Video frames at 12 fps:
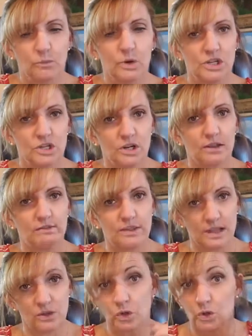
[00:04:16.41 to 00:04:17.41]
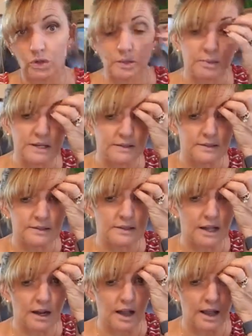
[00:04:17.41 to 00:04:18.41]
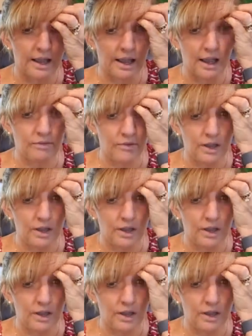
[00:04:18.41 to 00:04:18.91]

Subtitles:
which those are the pieces that I have.